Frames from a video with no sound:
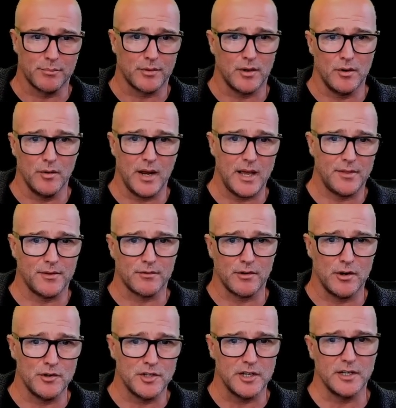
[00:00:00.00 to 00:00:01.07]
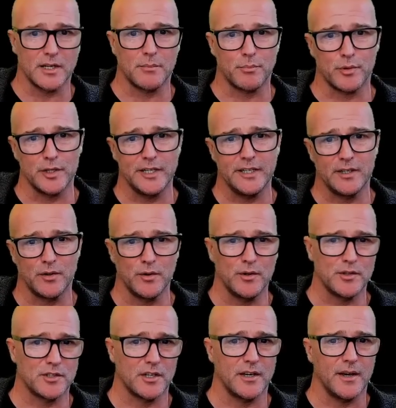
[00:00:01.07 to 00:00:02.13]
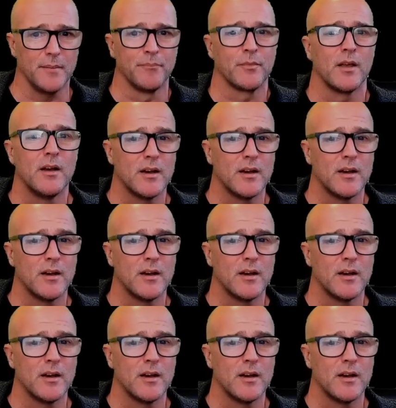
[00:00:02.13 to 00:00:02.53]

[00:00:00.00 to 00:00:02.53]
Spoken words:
proatherogenic precursor